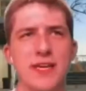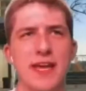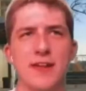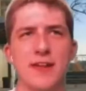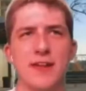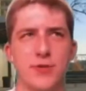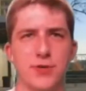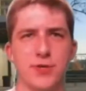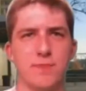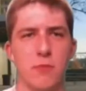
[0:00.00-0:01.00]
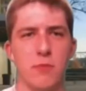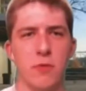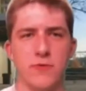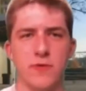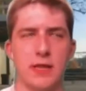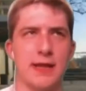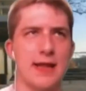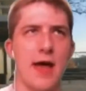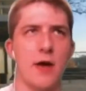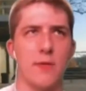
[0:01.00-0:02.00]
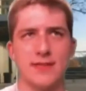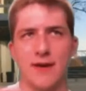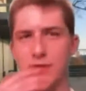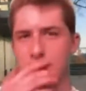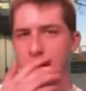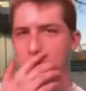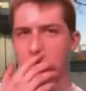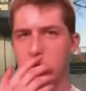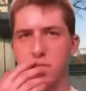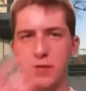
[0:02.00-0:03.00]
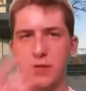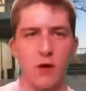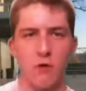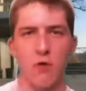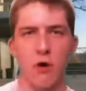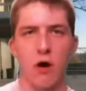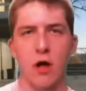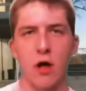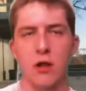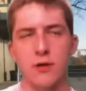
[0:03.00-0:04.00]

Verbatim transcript: added features, but we won't see like an iOS 7 type complete overhaul.